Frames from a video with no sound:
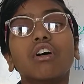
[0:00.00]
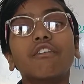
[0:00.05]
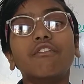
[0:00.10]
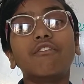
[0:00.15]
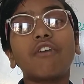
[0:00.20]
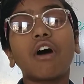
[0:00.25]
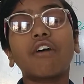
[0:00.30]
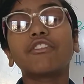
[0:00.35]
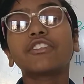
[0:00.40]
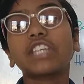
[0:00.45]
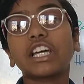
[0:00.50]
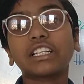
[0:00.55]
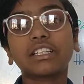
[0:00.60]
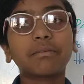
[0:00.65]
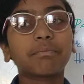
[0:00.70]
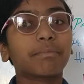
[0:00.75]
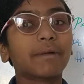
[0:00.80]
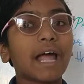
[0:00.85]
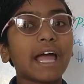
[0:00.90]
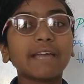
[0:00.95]
which are
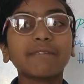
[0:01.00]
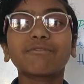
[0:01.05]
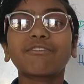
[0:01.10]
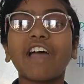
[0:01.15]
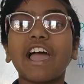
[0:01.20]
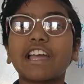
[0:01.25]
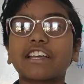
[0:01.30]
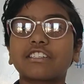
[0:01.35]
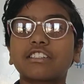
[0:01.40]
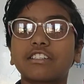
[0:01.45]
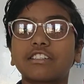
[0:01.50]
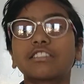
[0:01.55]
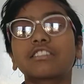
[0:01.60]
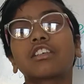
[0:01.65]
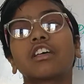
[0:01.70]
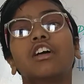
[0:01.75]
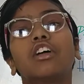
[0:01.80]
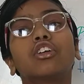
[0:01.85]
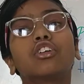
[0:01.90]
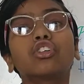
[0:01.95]
the prime
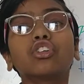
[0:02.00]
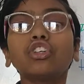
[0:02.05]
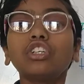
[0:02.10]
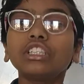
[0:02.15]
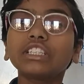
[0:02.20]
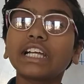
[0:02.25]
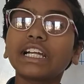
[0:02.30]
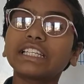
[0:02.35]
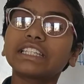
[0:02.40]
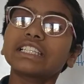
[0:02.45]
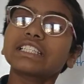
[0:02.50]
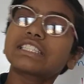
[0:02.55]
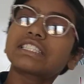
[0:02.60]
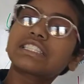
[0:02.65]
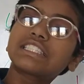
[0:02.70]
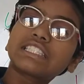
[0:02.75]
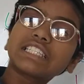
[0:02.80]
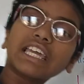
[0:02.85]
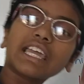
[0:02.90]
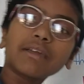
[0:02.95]
factors, you will get the
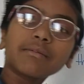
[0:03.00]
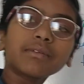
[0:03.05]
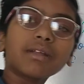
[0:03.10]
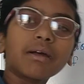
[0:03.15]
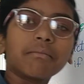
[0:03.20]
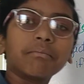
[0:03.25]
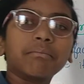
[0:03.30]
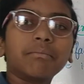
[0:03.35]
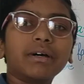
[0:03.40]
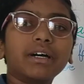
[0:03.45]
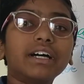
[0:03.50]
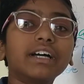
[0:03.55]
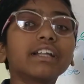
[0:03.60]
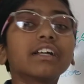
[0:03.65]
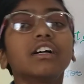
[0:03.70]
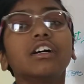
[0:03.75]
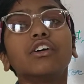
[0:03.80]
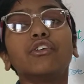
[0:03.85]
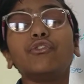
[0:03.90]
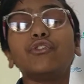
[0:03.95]
same number
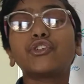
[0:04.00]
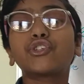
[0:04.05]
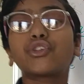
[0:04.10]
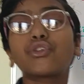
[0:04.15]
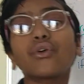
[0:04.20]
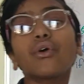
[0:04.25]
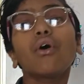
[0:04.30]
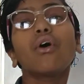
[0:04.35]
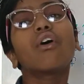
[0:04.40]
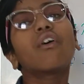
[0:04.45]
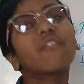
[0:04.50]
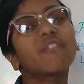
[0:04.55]
which you